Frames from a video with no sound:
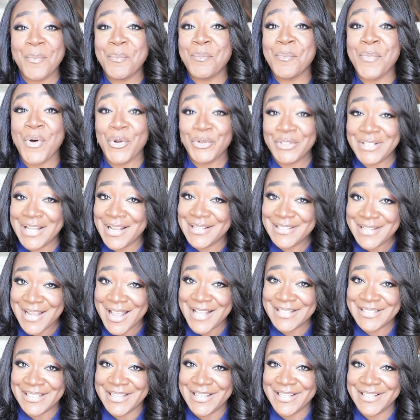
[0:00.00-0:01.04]

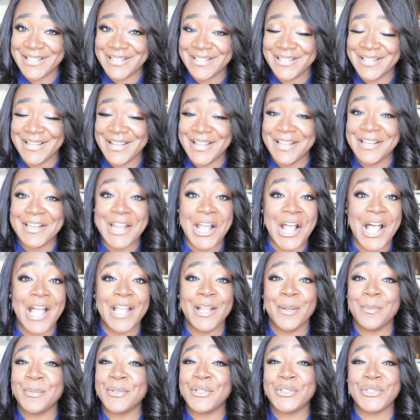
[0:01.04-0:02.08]
multitasking. Now, I
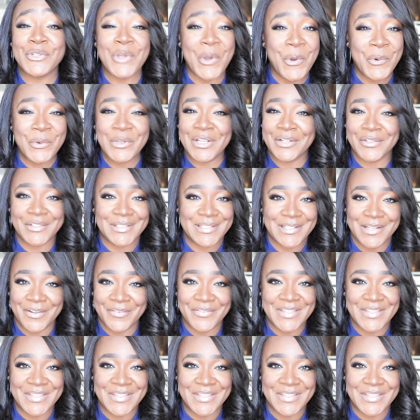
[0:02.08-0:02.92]
am so guilty of